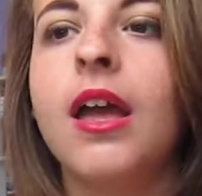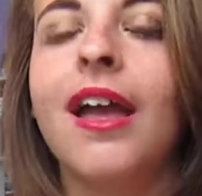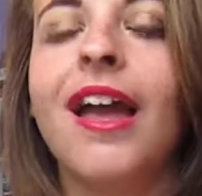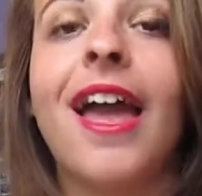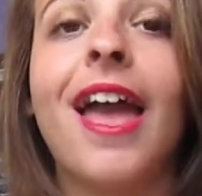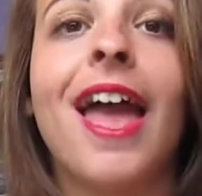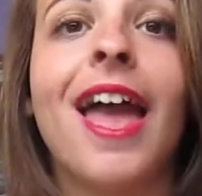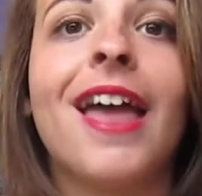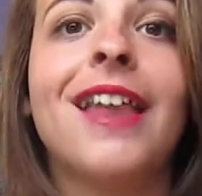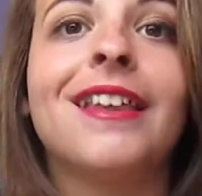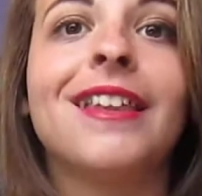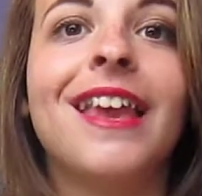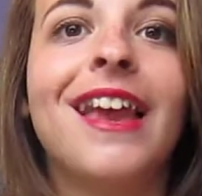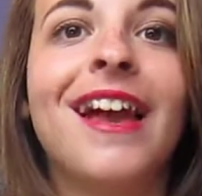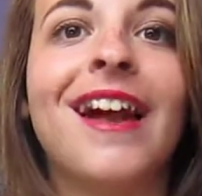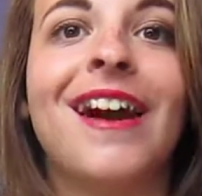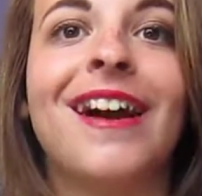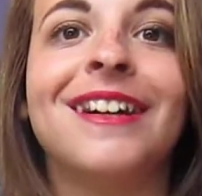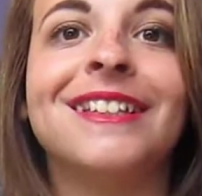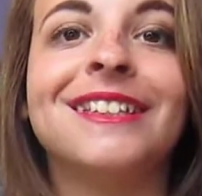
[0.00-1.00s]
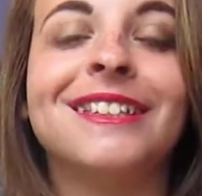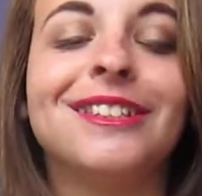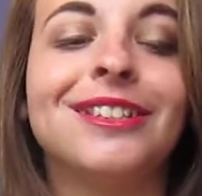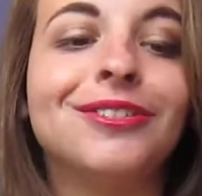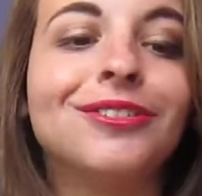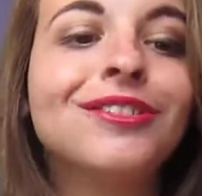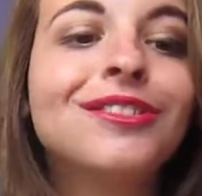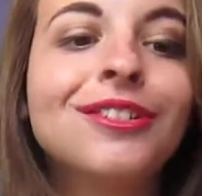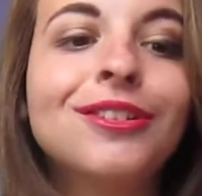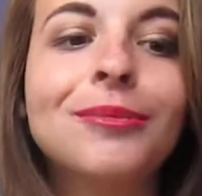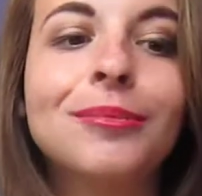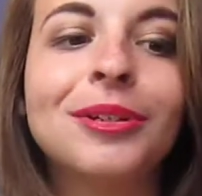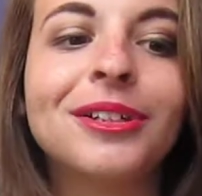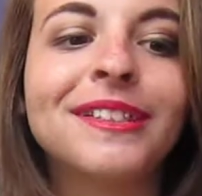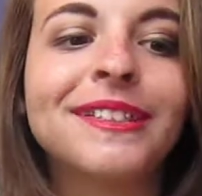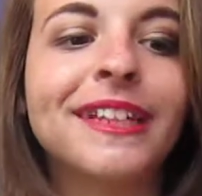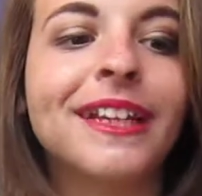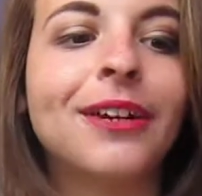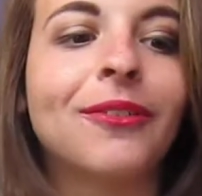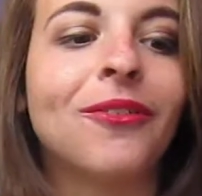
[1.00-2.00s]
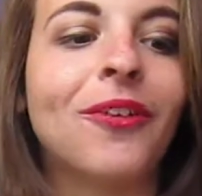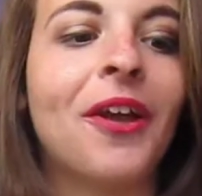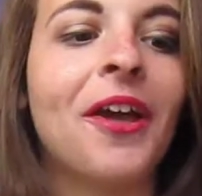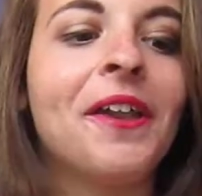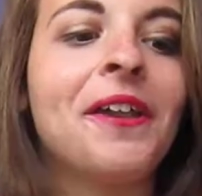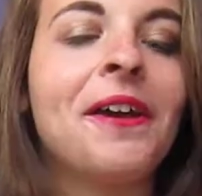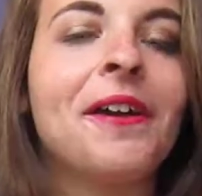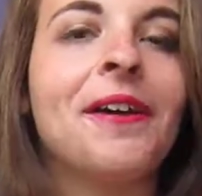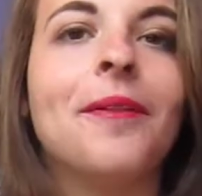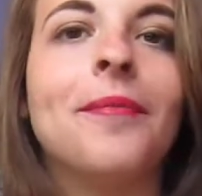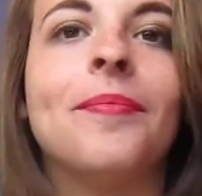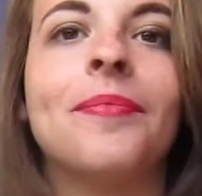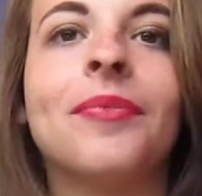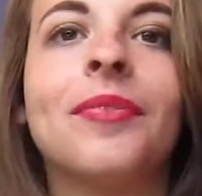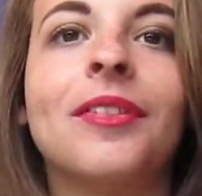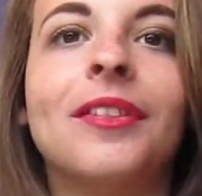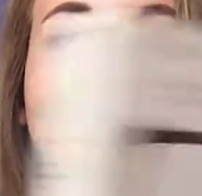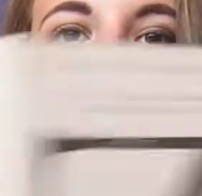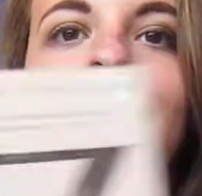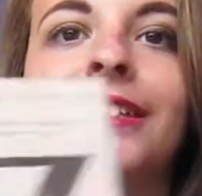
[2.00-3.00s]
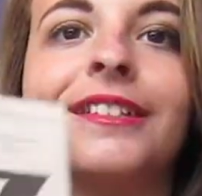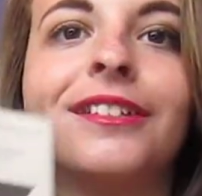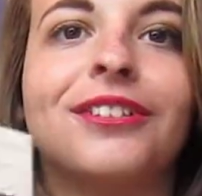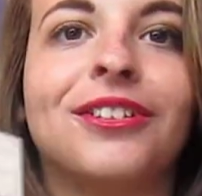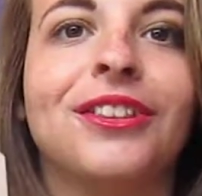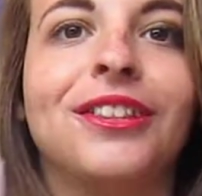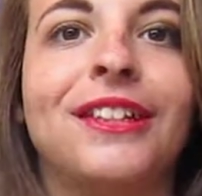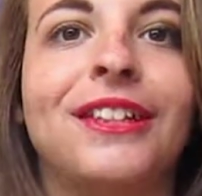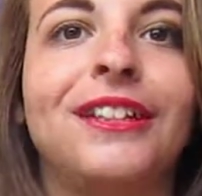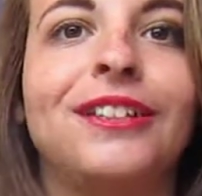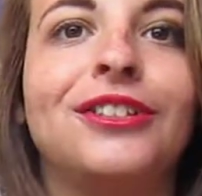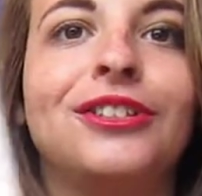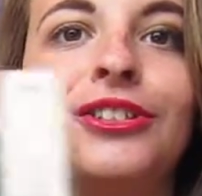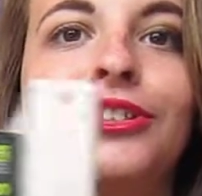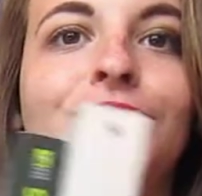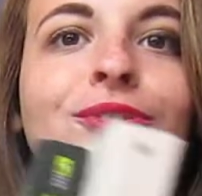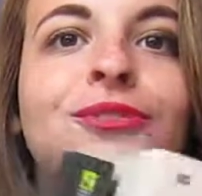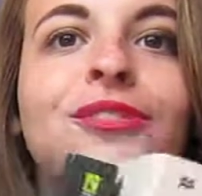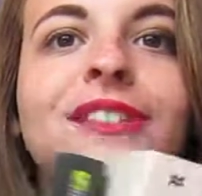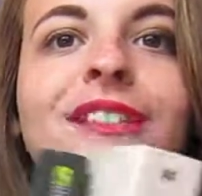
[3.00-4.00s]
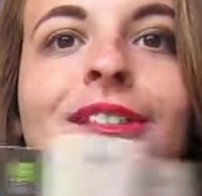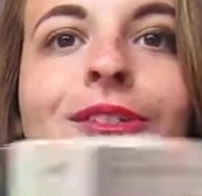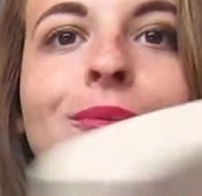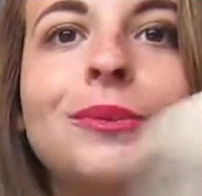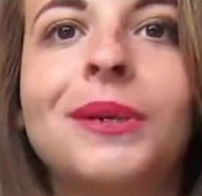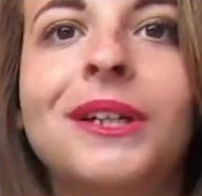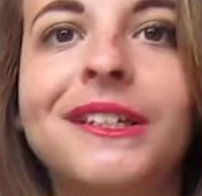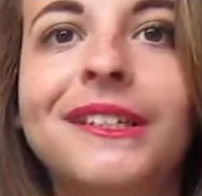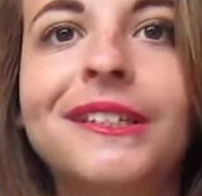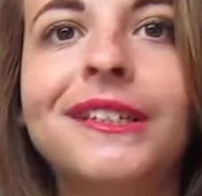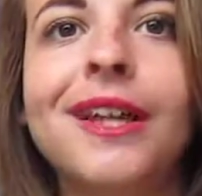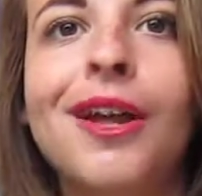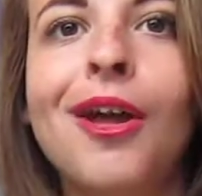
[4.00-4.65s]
And yeah, those are the books that I read. Um, these are the two physical ones,